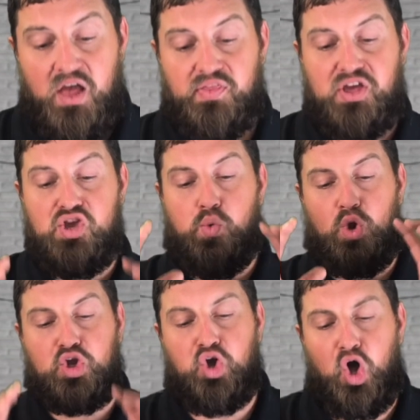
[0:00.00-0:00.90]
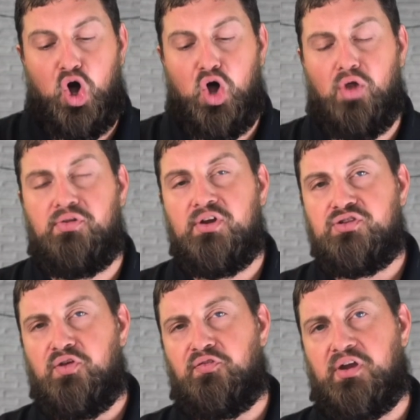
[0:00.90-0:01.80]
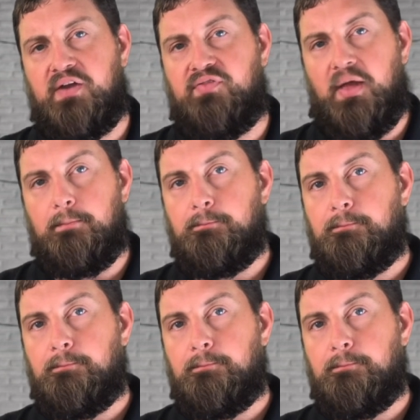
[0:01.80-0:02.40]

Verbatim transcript: that you were called to forgive them.